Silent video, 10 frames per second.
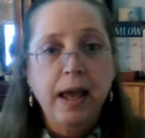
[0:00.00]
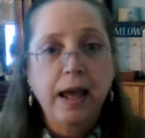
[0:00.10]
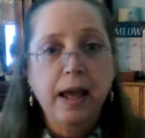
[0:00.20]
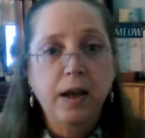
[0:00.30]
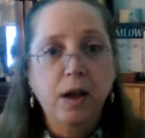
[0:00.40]

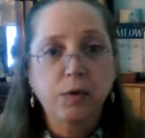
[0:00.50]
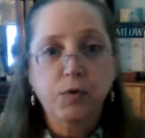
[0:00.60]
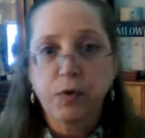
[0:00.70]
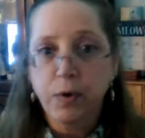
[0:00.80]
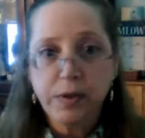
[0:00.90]
and it's
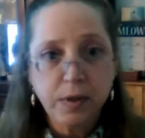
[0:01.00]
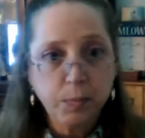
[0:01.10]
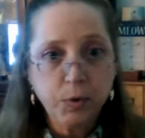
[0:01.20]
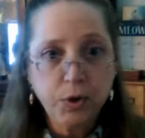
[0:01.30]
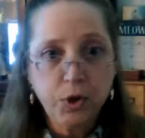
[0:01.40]
very
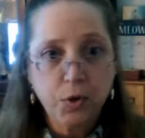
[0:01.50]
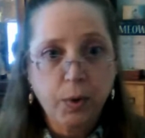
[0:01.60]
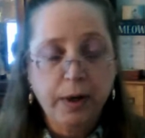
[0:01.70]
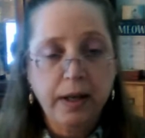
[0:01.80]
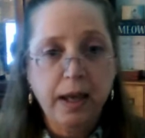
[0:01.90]
simple to
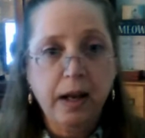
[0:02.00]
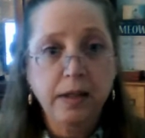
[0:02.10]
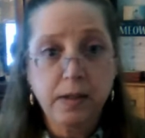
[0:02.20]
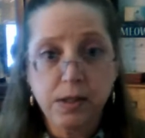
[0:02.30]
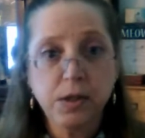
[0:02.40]
join, and
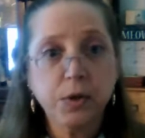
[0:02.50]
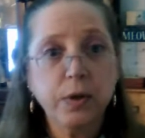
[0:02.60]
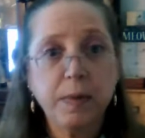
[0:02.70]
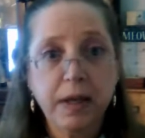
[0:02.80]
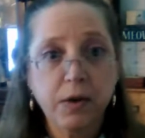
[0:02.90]
this is
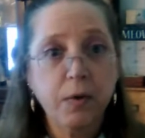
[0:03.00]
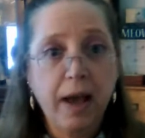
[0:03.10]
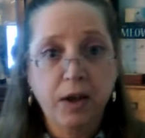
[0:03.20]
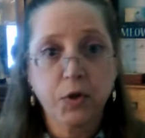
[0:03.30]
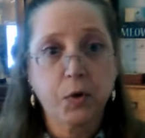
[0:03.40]
going to be
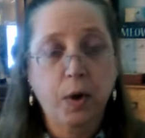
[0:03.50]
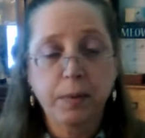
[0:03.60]
international.